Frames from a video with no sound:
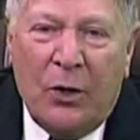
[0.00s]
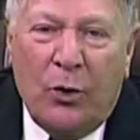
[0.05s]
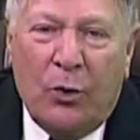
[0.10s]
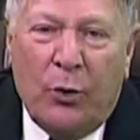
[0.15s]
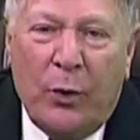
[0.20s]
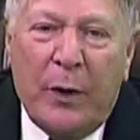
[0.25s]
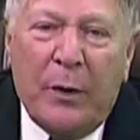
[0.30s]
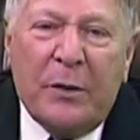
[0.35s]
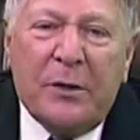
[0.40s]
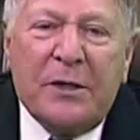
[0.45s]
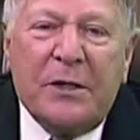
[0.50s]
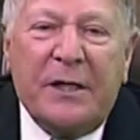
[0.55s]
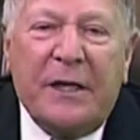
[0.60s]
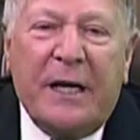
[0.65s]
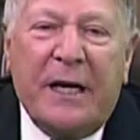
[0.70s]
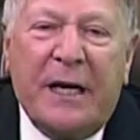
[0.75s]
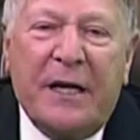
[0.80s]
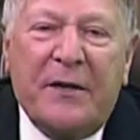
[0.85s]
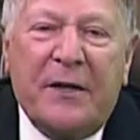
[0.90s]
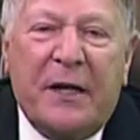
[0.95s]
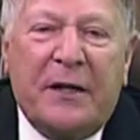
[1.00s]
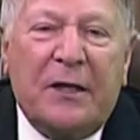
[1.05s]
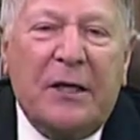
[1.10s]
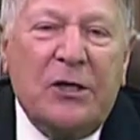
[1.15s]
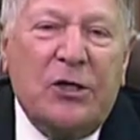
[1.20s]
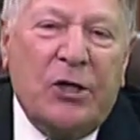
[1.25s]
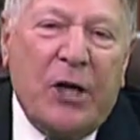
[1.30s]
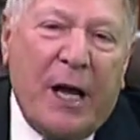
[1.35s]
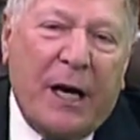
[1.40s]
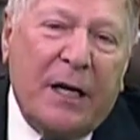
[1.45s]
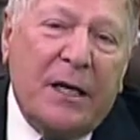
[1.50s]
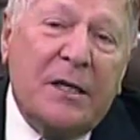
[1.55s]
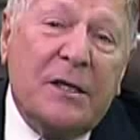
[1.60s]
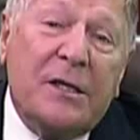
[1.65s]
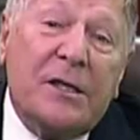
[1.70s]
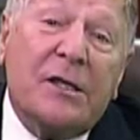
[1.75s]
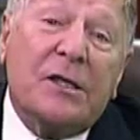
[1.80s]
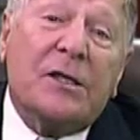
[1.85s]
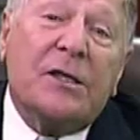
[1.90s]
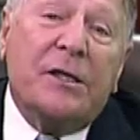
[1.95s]
We will see that the
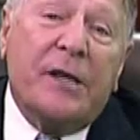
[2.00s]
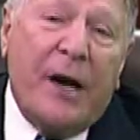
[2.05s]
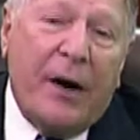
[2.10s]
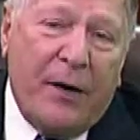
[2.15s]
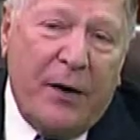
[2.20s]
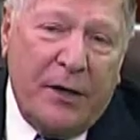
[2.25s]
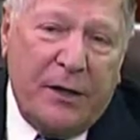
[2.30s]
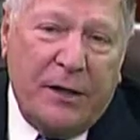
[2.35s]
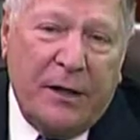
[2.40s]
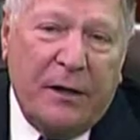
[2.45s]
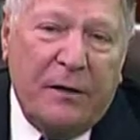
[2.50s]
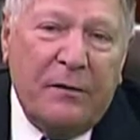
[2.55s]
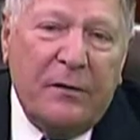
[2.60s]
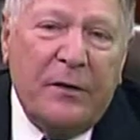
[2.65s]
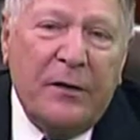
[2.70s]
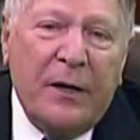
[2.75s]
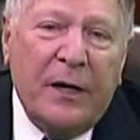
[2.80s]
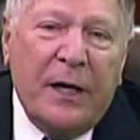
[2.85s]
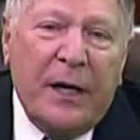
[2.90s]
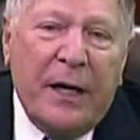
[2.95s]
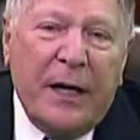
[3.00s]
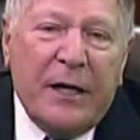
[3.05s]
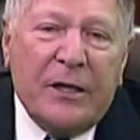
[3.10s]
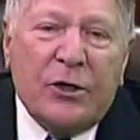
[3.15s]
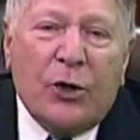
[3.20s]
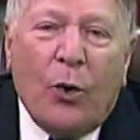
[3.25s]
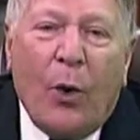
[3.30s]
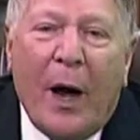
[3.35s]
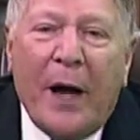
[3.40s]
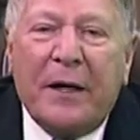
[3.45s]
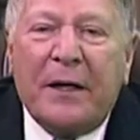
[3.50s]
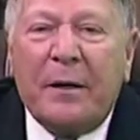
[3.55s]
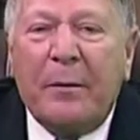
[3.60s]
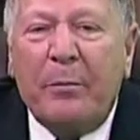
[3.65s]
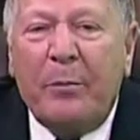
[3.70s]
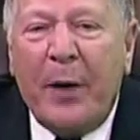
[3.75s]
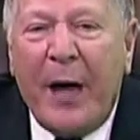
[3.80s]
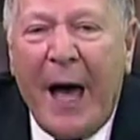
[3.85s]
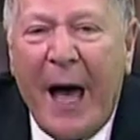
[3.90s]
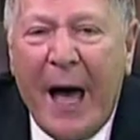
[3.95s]
Genesis narrative is quite
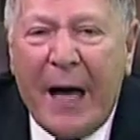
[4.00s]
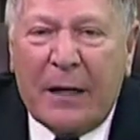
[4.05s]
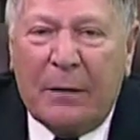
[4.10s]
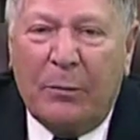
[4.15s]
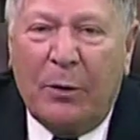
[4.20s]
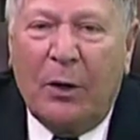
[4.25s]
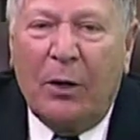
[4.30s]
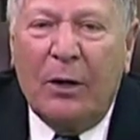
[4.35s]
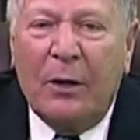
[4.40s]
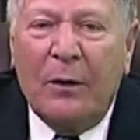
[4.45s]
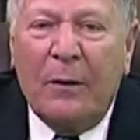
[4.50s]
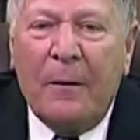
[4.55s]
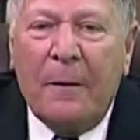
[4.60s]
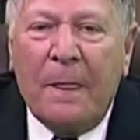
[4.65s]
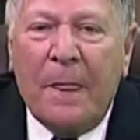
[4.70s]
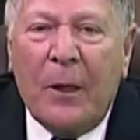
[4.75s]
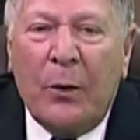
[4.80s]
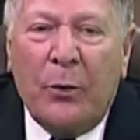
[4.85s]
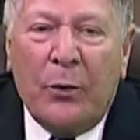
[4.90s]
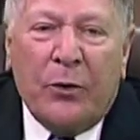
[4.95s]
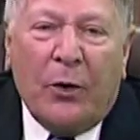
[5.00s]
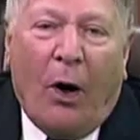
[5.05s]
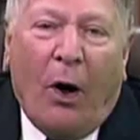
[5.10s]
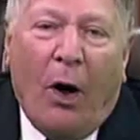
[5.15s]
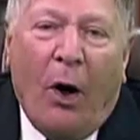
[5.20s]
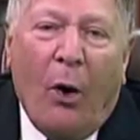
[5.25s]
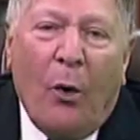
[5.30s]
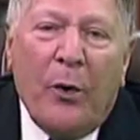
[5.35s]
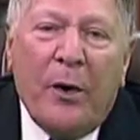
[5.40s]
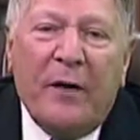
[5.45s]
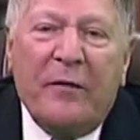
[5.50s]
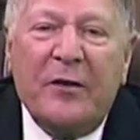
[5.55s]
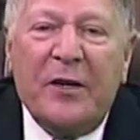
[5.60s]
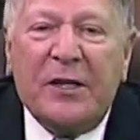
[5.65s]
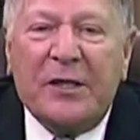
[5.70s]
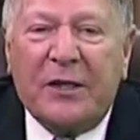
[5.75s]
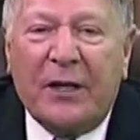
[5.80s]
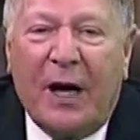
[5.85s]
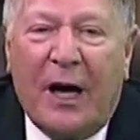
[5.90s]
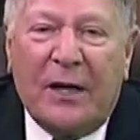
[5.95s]
compatible with all we have
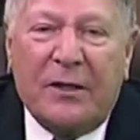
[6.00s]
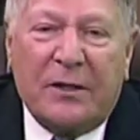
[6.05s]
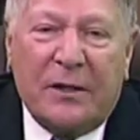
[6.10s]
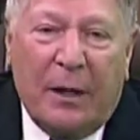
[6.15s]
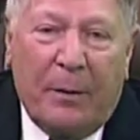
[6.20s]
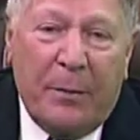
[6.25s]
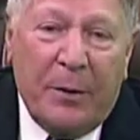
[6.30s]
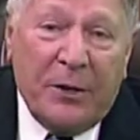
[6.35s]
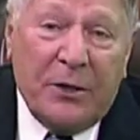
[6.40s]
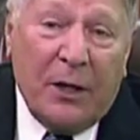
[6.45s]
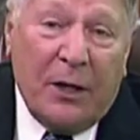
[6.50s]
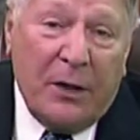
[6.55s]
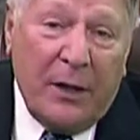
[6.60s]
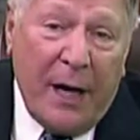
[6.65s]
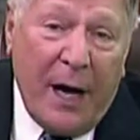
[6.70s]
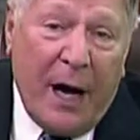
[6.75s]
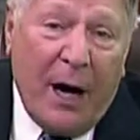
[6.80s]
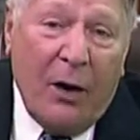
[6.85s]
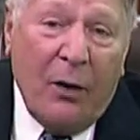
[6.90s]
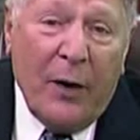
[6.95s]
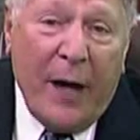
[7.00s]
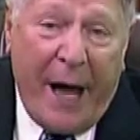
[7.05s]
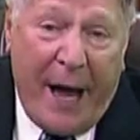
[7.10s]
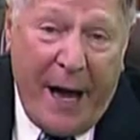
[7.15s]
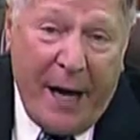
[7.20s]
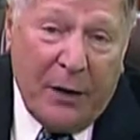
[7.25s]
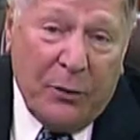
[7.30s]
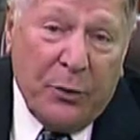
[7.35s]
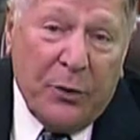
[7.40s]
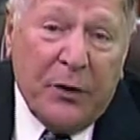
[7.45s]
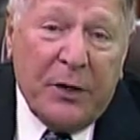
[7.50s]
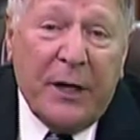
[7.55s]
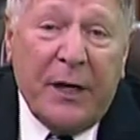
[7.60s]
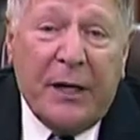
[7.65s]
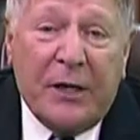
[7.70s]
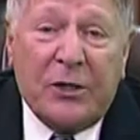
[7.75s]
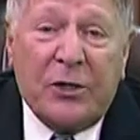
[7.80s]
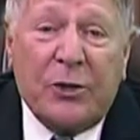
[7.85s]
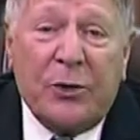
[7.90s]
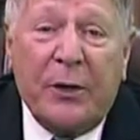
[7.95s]
discussed up until now and with the
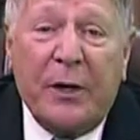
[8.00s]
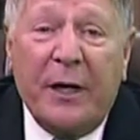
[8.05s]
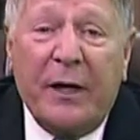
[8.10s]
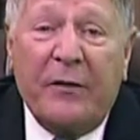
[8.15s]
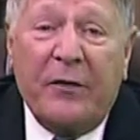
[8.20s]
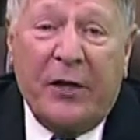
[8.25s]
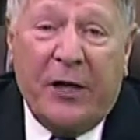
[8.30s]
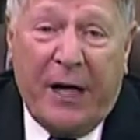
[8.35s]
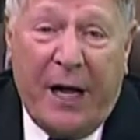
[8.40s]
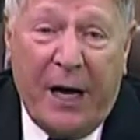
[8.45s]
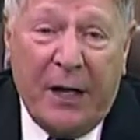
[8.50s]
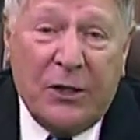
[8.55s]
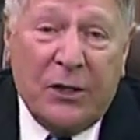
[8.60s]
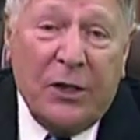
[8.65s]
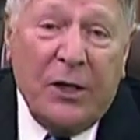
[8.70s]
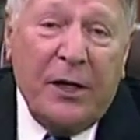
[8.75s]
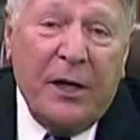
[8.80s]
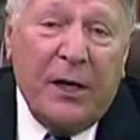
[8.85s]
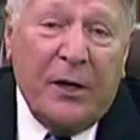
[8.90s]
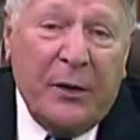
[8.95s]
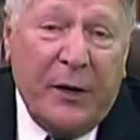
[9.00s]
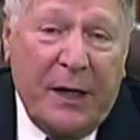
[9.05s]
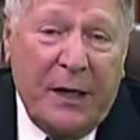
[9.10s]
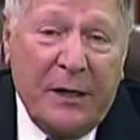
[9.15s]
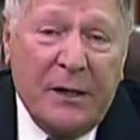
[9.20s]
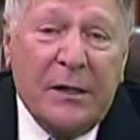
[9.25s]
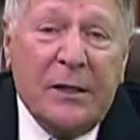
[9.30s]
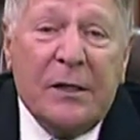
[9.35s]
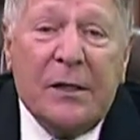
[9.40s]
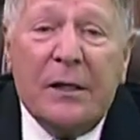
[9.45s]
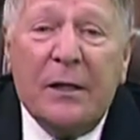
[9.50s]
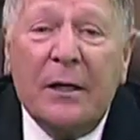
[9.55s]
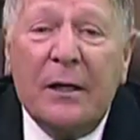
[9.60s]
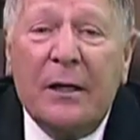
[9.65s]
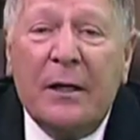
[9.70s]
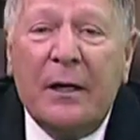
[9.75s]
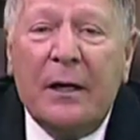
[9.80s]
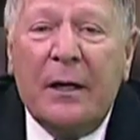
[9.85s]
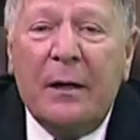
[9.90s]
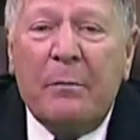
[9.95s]
history of the ancient Near East,
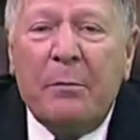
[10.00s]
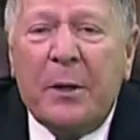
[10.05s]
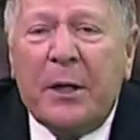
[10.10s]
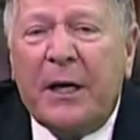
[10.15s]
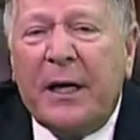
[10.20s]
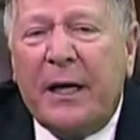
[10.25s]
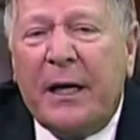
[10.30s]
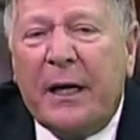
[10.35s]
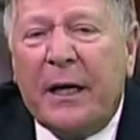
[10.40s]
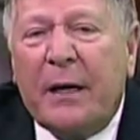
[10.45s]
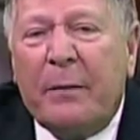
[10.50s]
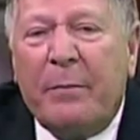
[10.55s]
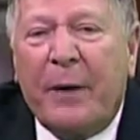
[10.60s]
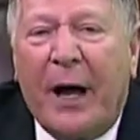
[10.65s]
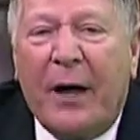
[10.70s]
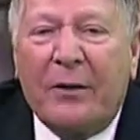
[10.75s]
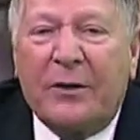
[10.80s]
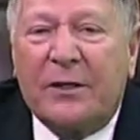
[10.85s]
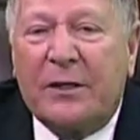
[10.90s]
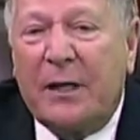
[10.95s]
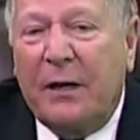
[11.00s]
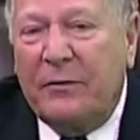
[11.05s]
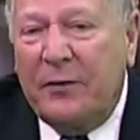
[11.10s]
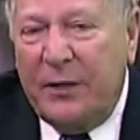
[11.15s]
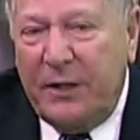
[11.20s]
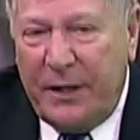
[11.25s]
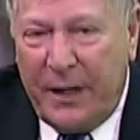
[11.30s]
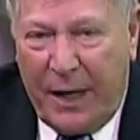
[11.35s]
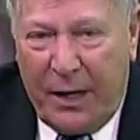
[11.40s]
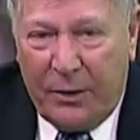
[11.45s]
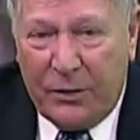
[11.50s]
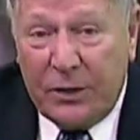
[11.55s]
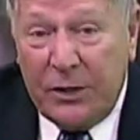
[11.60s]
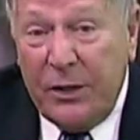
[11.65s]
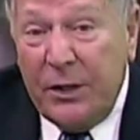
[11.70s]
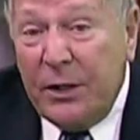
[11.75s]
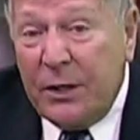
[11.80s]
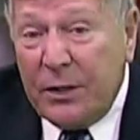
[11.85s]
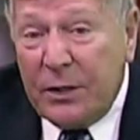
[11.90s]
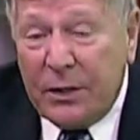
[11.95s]
beginning about
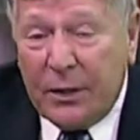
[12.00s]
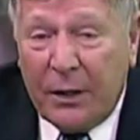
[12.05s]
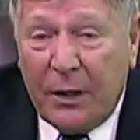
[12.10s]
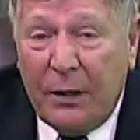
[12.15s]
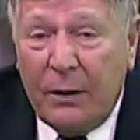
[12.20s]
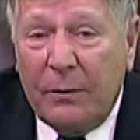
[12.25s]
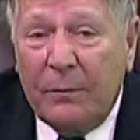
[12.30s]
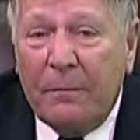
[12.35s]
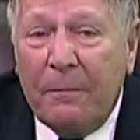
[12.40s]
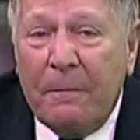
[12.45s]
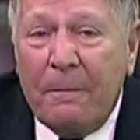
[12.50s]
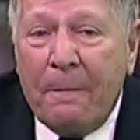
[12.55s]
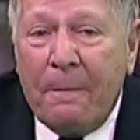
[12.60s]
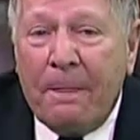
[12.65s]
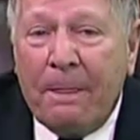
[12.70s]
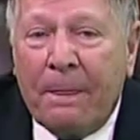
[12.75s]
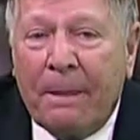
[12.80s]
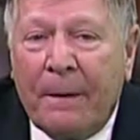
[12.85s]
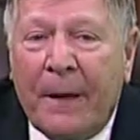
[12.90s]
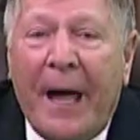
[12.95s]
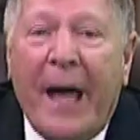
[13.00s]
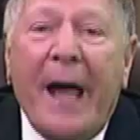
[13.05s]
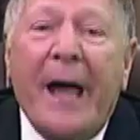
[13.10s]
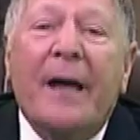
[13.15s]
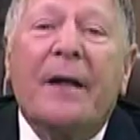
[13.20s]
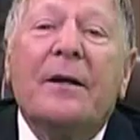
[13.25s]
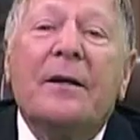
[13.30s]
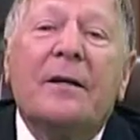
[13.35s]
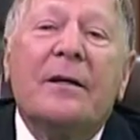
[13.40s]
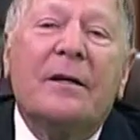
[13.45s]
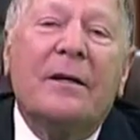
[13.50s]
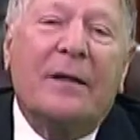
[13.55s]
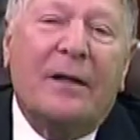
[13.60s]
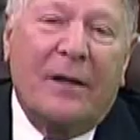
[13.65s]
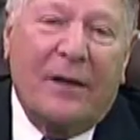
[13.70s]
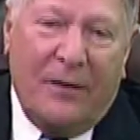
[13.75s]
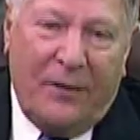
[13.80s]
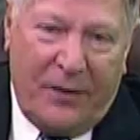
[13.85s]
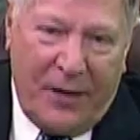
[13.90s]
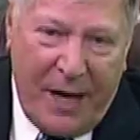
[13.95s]
7,000 years ago. And
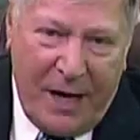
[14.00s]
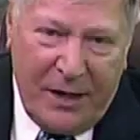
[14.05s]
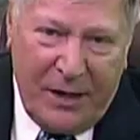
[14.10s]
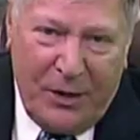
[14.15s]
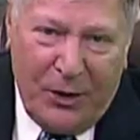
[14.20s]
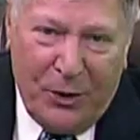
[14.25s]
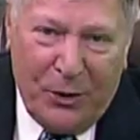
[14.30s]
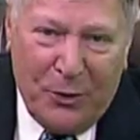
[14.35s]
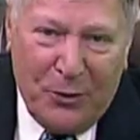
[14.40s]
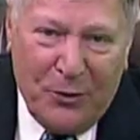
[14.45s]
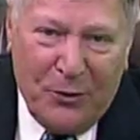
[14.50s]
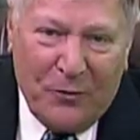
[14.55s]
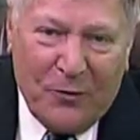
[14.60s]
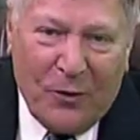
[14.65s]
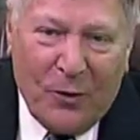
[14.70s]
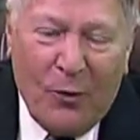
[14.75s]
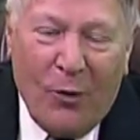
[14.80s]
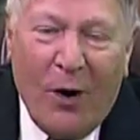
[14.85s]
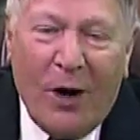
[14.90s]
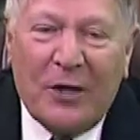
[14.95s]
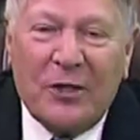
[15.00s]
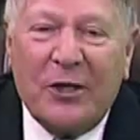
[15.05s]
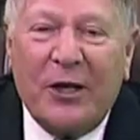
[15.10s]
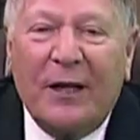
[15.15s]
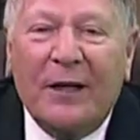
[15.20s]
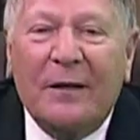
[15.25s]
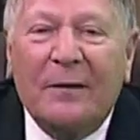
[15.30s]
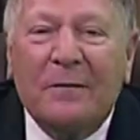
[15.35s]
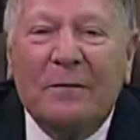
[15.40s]
thank you for watching.